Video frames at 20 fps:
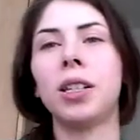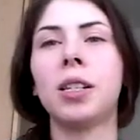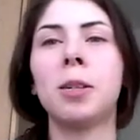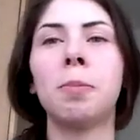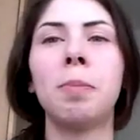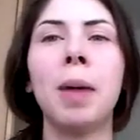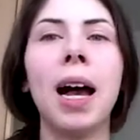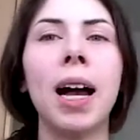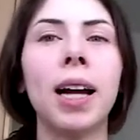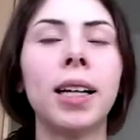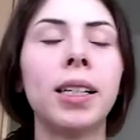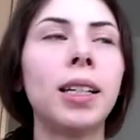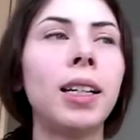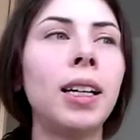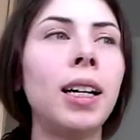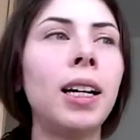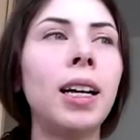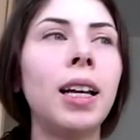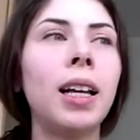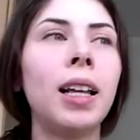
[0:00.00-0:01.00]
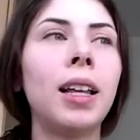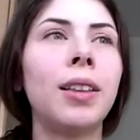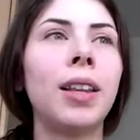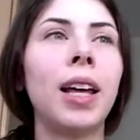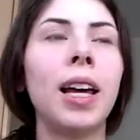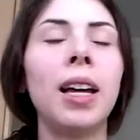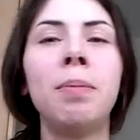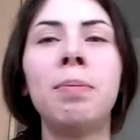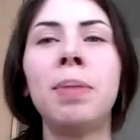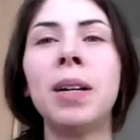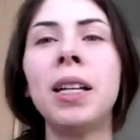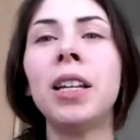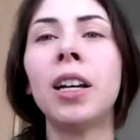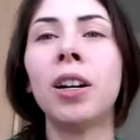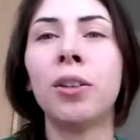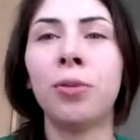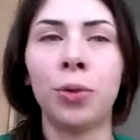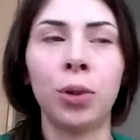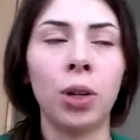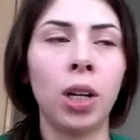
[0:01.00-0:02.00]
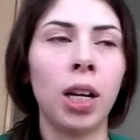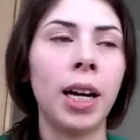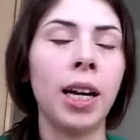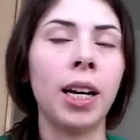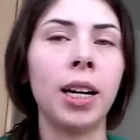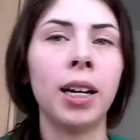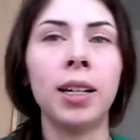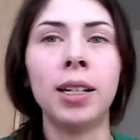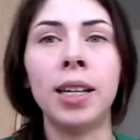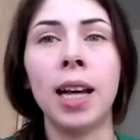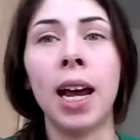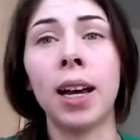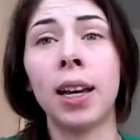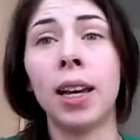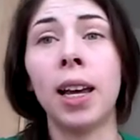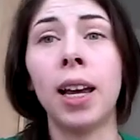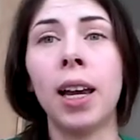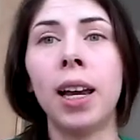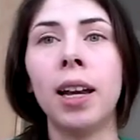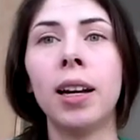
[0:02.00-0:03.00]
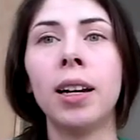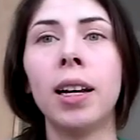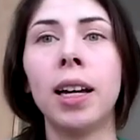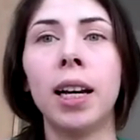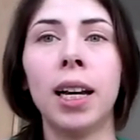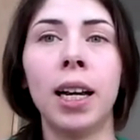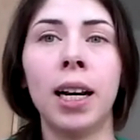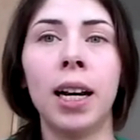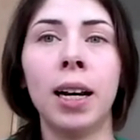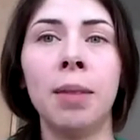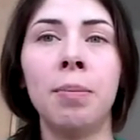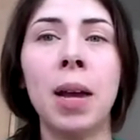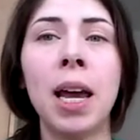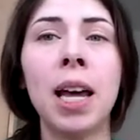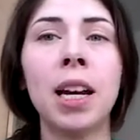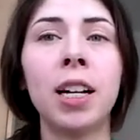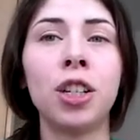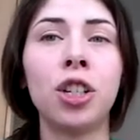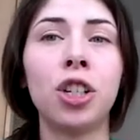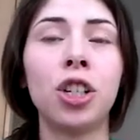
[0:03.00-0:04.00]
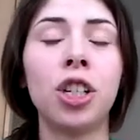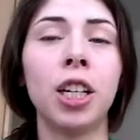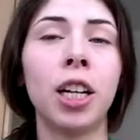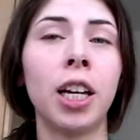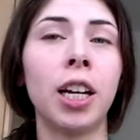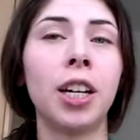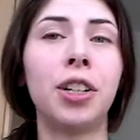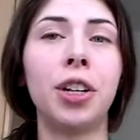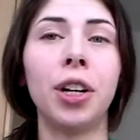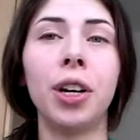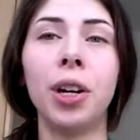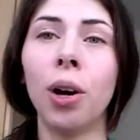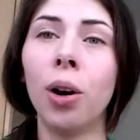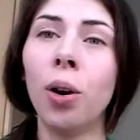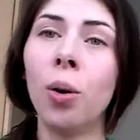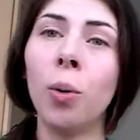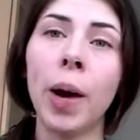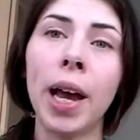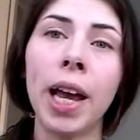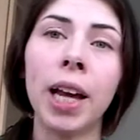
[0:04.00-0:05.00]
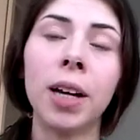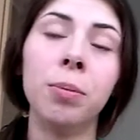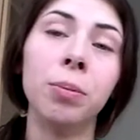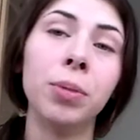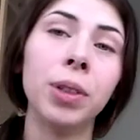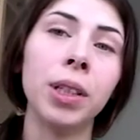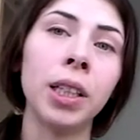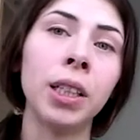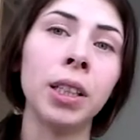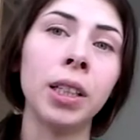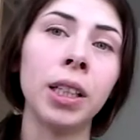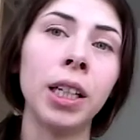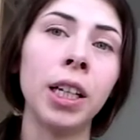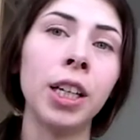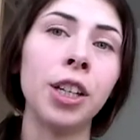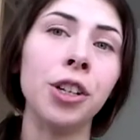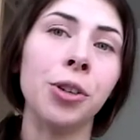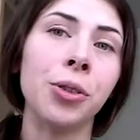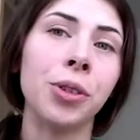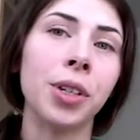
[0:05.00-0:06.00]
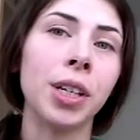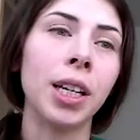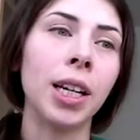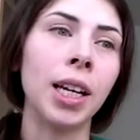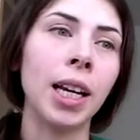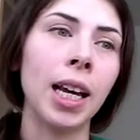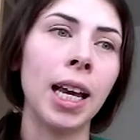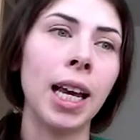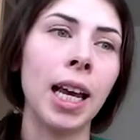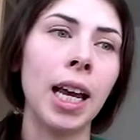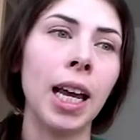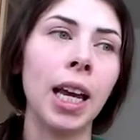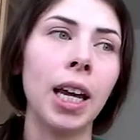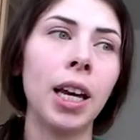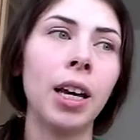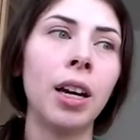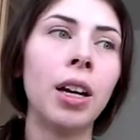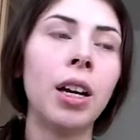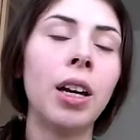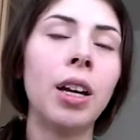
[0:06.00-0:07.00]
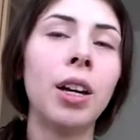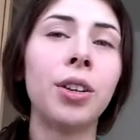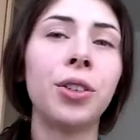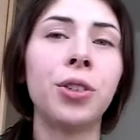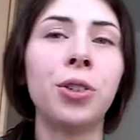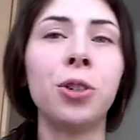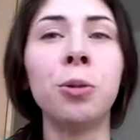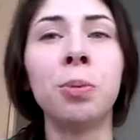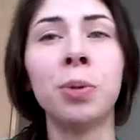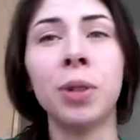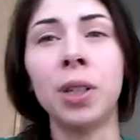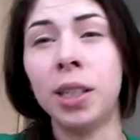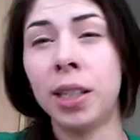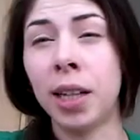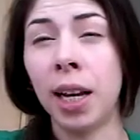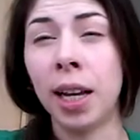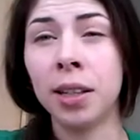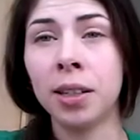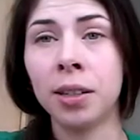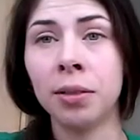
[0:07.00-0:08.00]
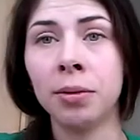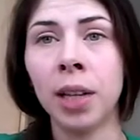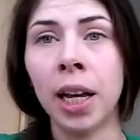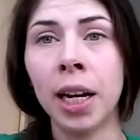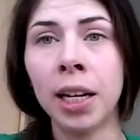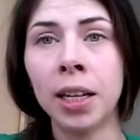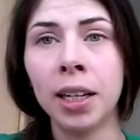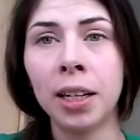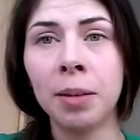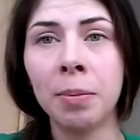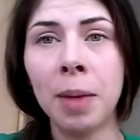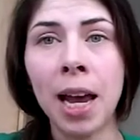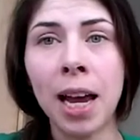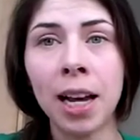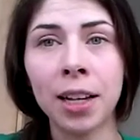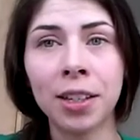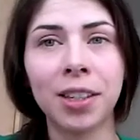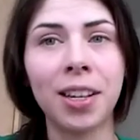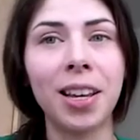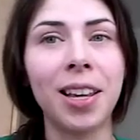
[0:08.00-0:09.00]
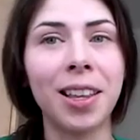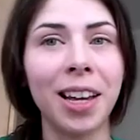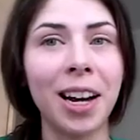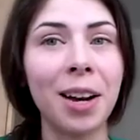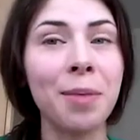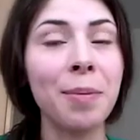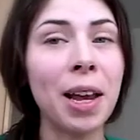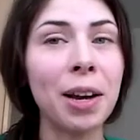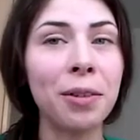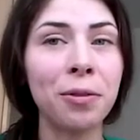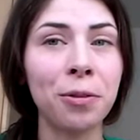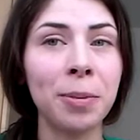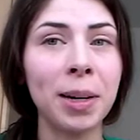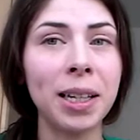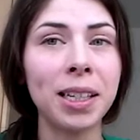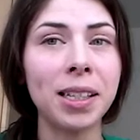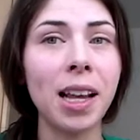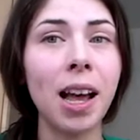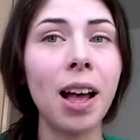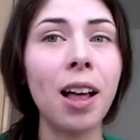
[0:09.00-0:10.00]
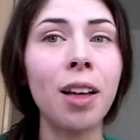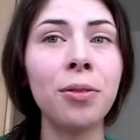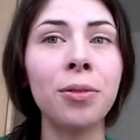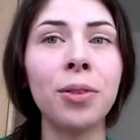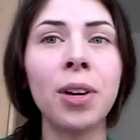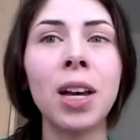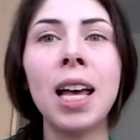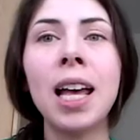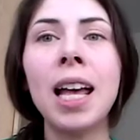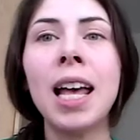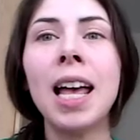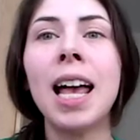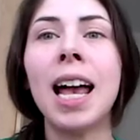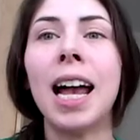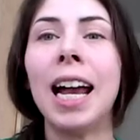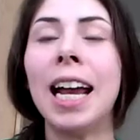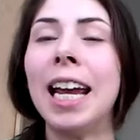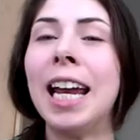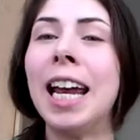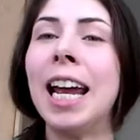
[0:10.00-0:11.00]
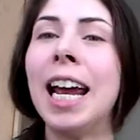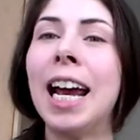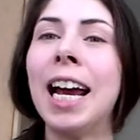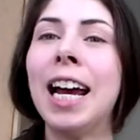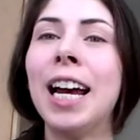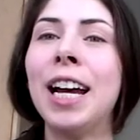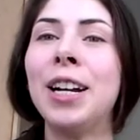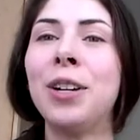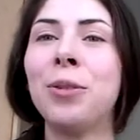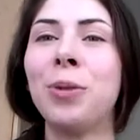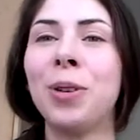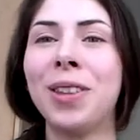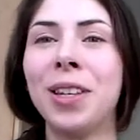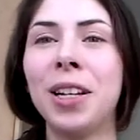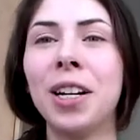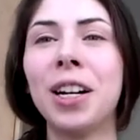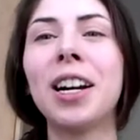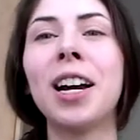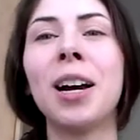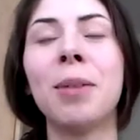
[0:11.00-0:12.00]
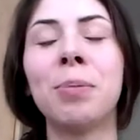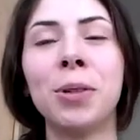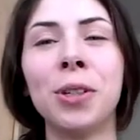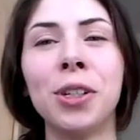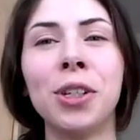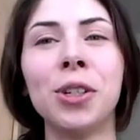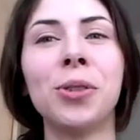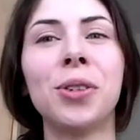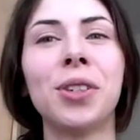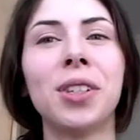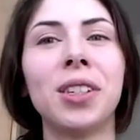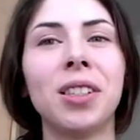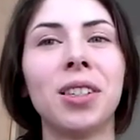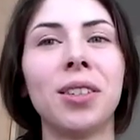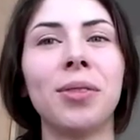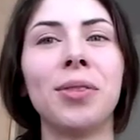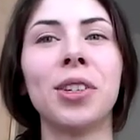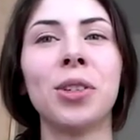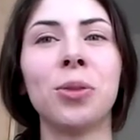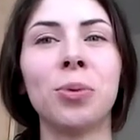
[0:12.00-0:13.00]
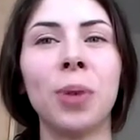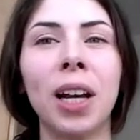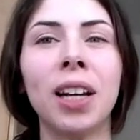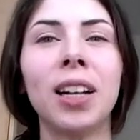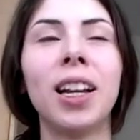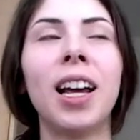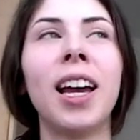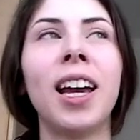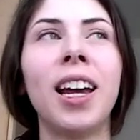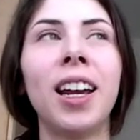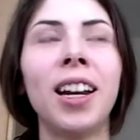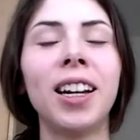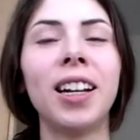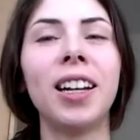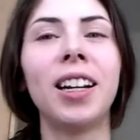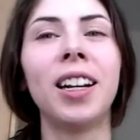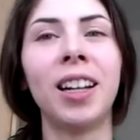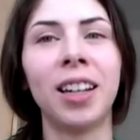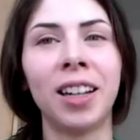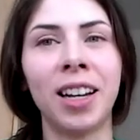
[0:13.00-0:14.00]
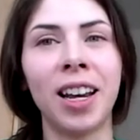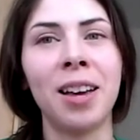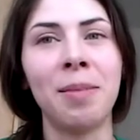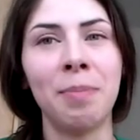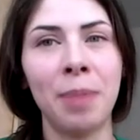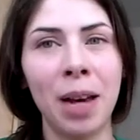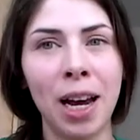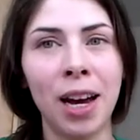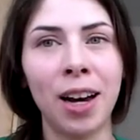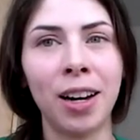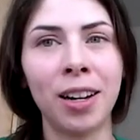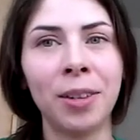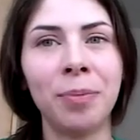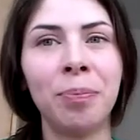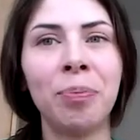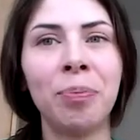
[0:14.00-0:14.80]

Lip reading: spot that had been there for like a decade, and I managed to get it to go away completely using a super intensive lightening mask that I make for myself. And within a couple uses of this red light, it came back.